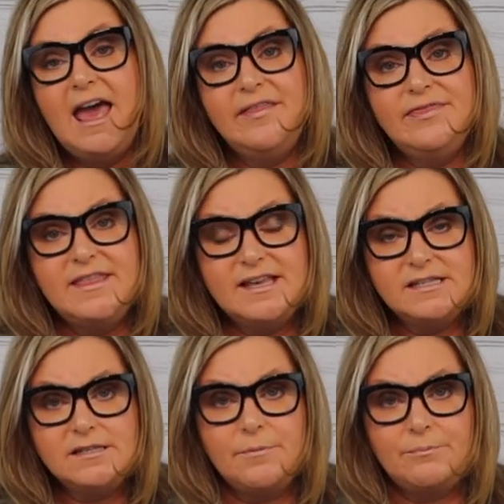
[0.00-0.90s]
and
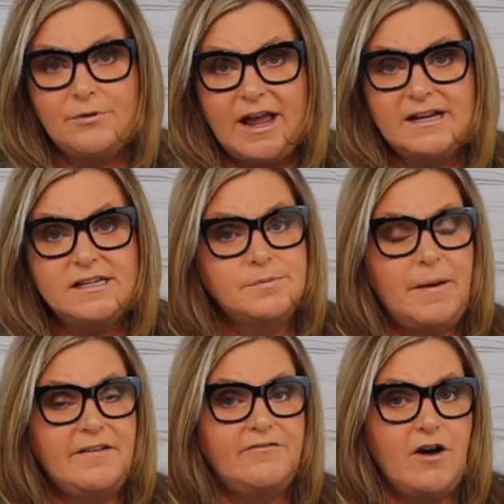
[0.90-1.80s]
this brand is
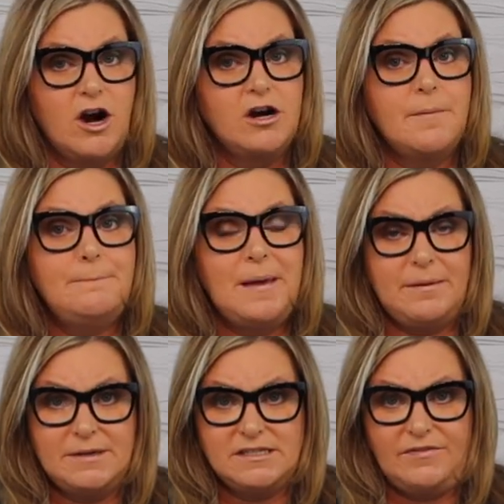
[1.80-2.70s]
by far
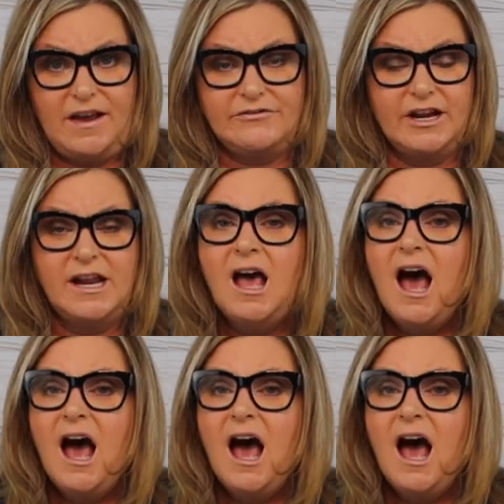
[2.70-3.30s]
Baby's favorite.